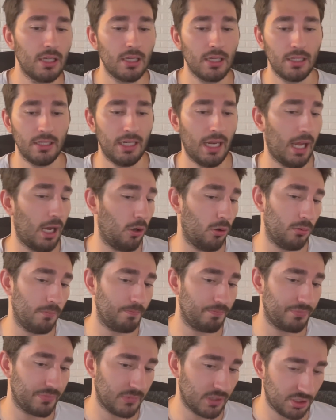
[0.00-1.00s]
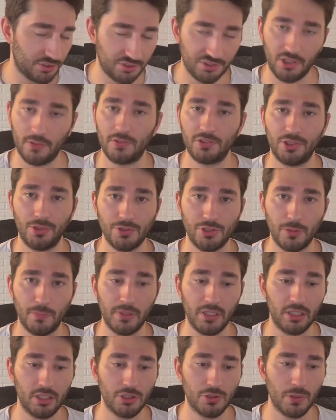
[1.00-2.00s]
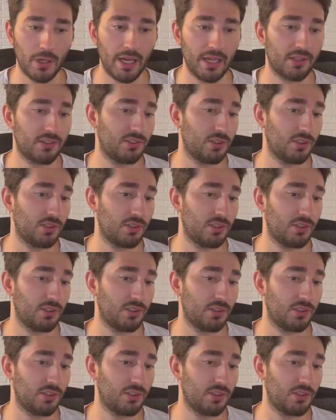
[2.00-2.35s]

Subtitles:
Now, Silverstone should be a good track,